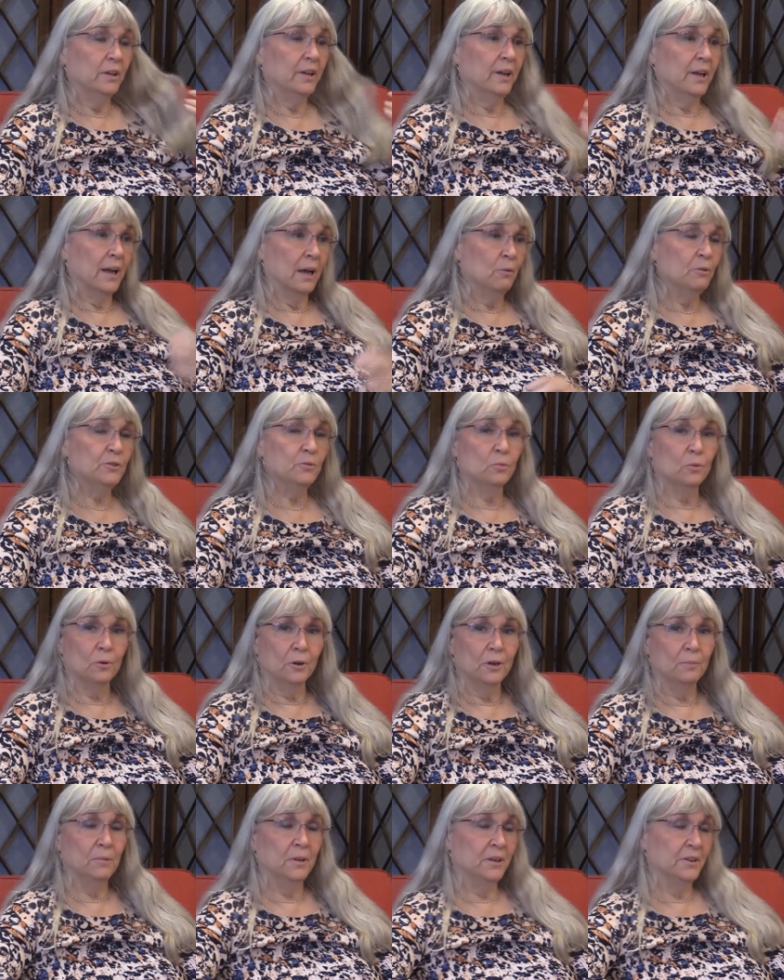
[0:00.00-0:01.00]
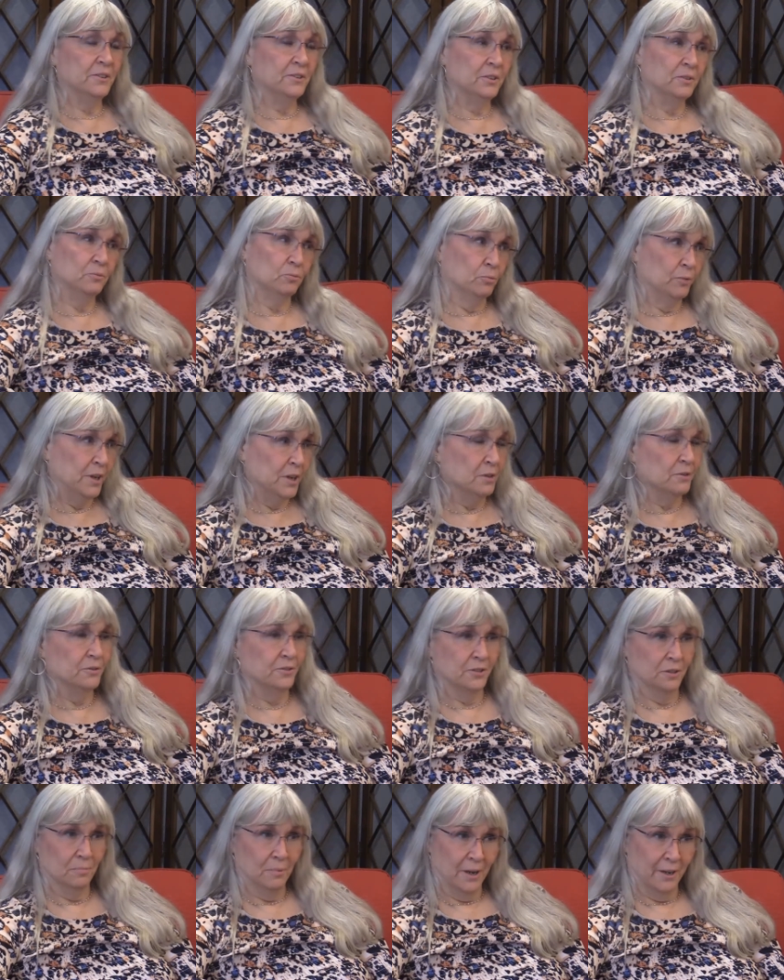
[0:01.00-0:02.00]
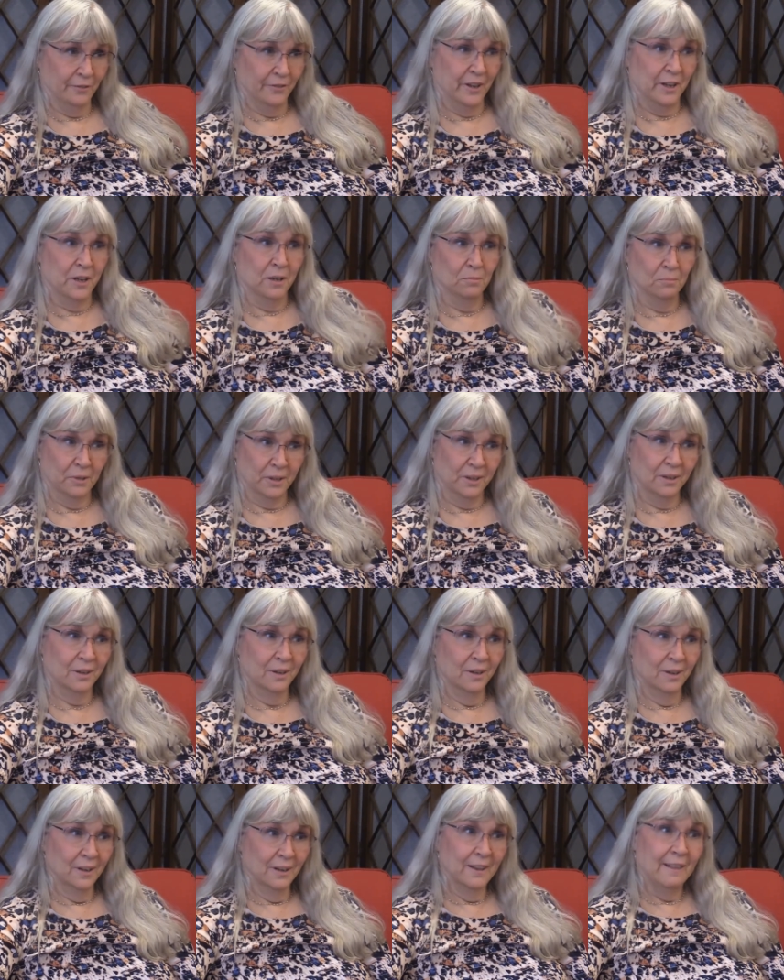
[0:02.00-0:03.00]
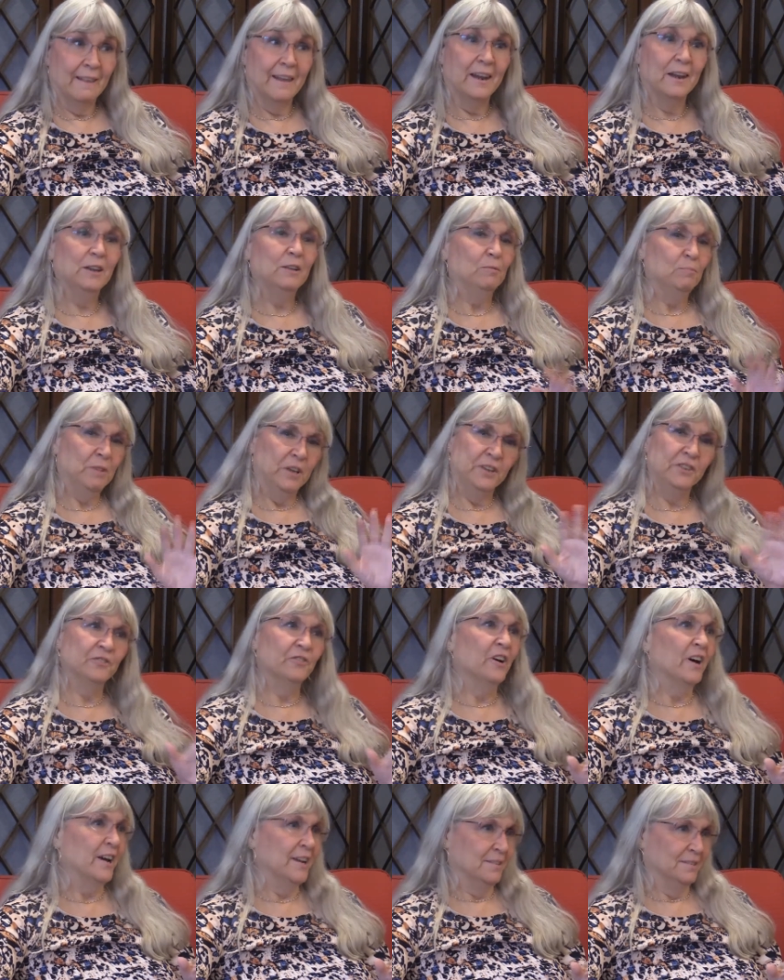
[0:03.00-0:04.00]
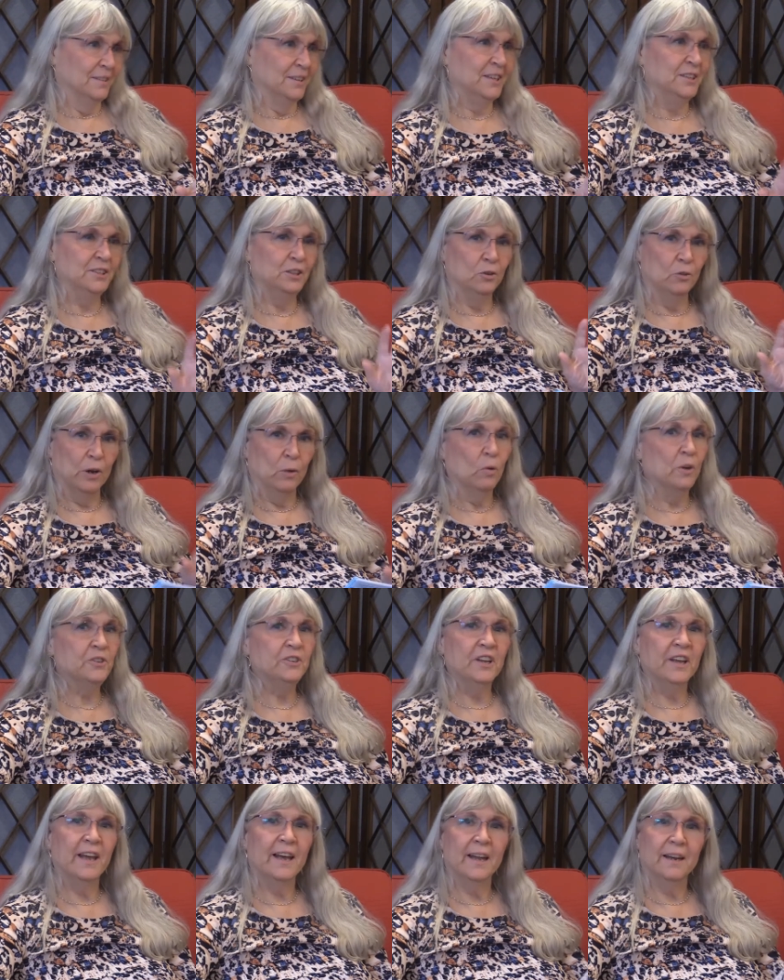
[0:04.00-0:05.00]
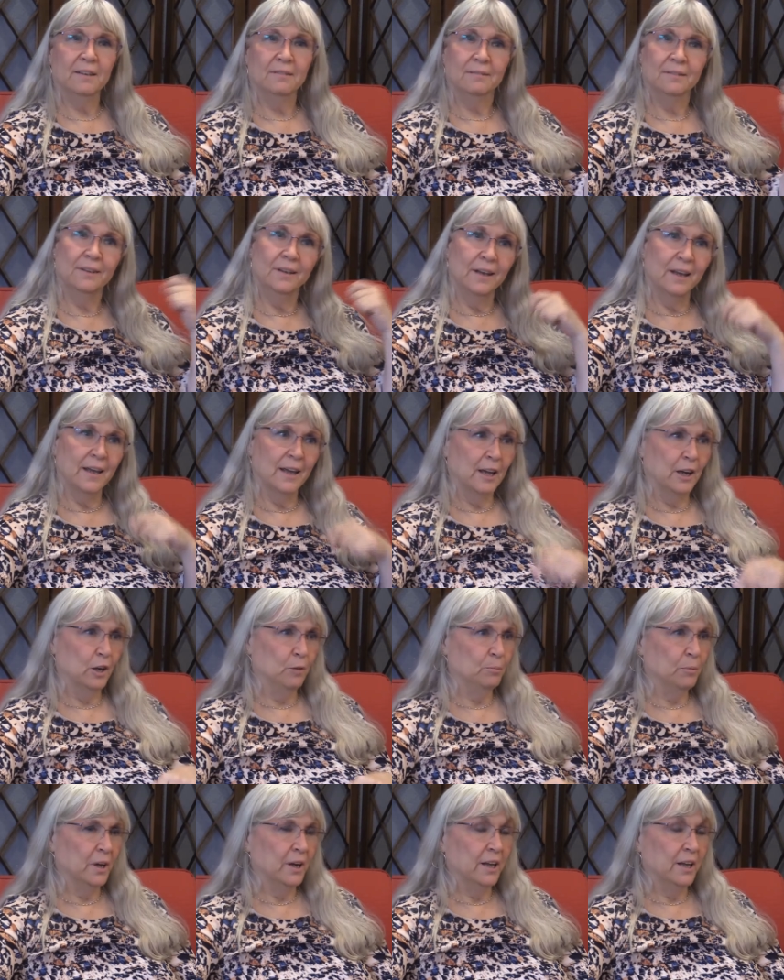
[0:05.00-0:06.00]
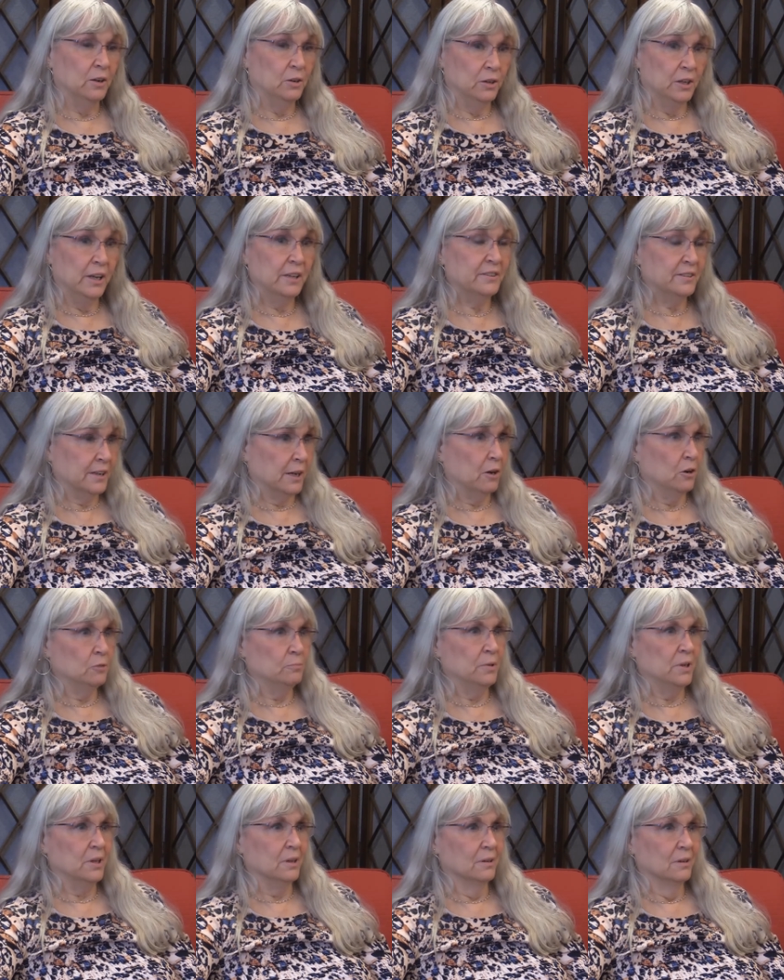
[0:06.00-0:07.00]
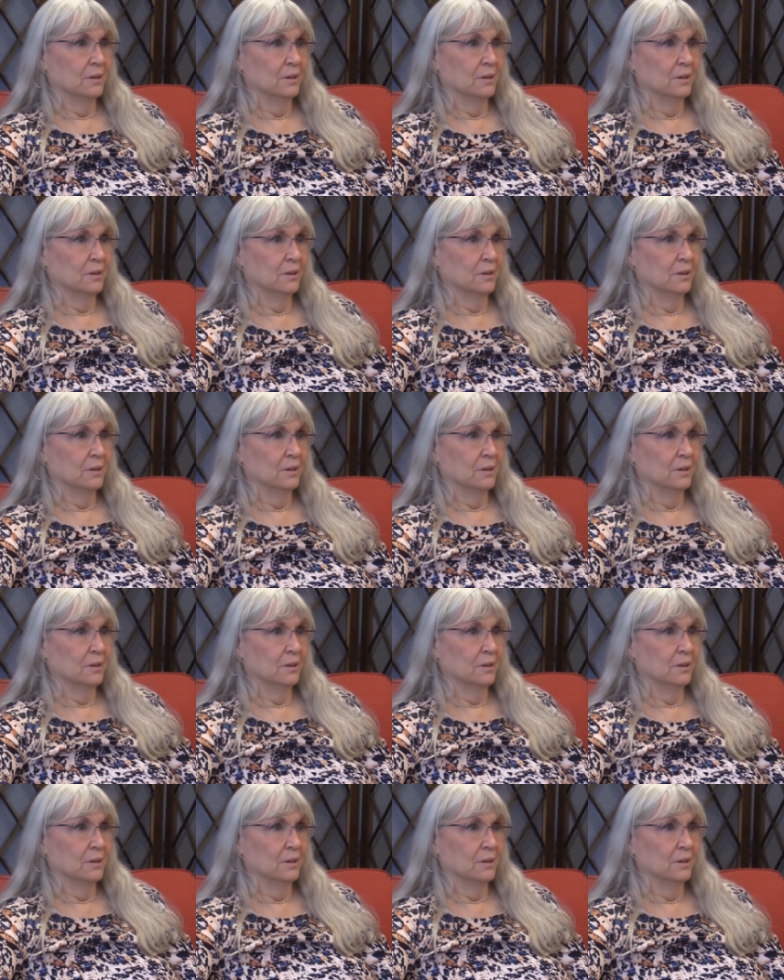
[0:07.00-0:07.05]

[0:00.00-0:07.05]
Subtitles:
I was worried because there's readers in my family. And he's fine. He did great. Once he had it. But it scared me.